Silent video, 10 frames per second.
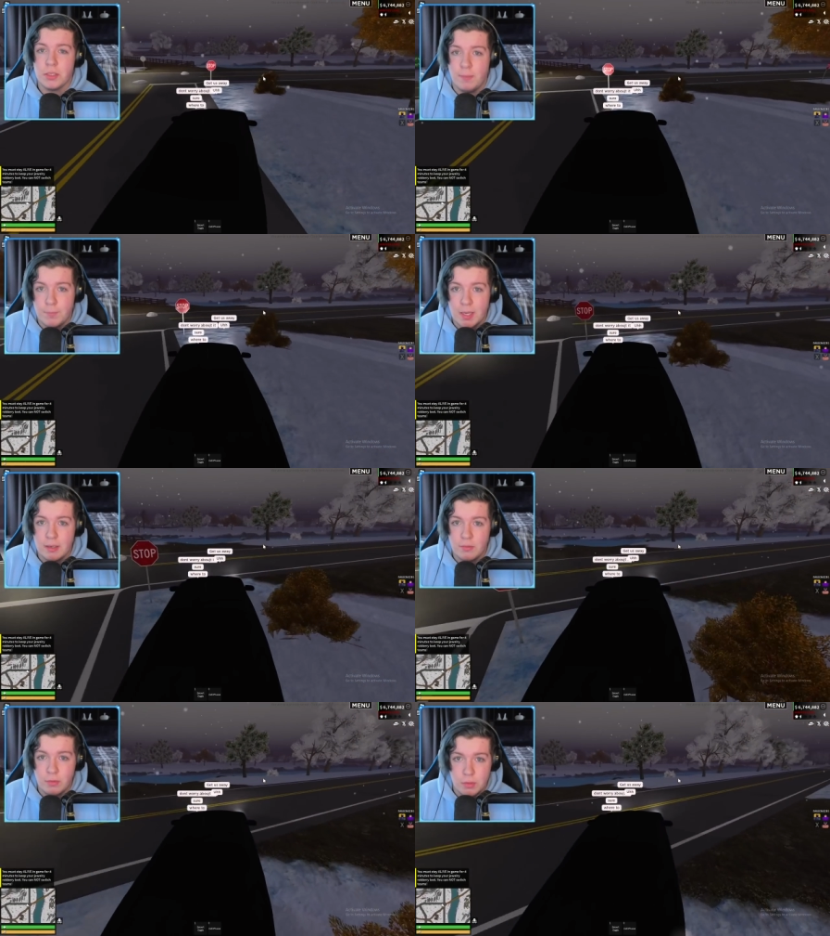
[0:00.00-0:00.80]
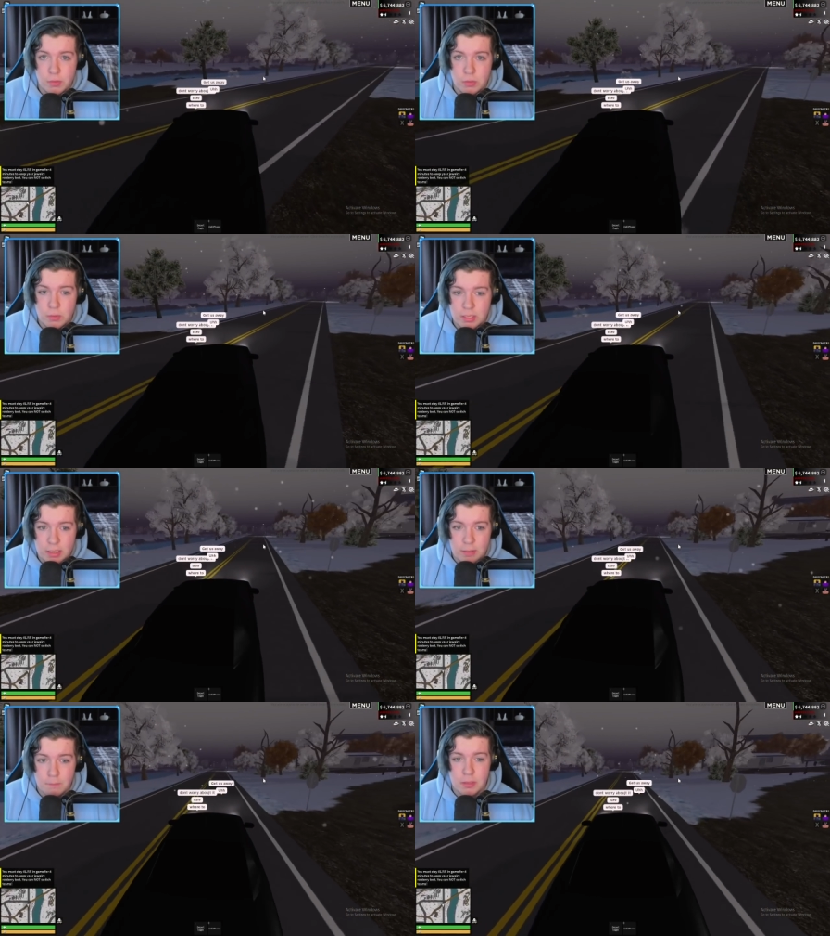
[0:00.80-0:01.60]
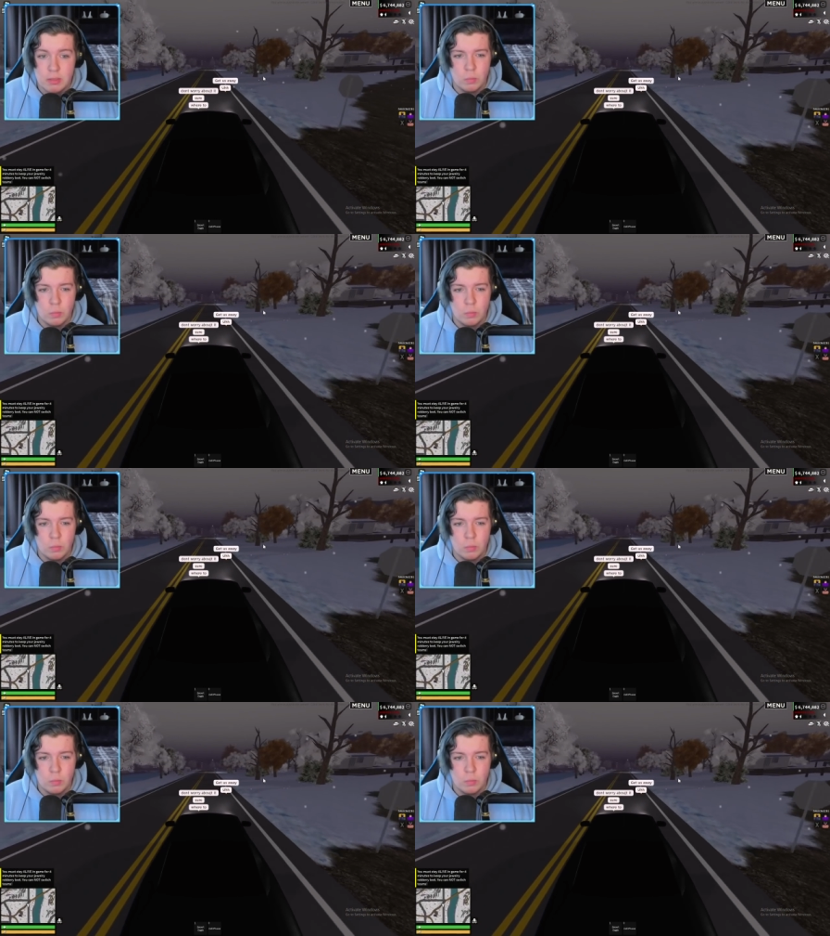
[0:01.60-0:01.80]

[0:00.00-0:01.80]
combined for those two teams,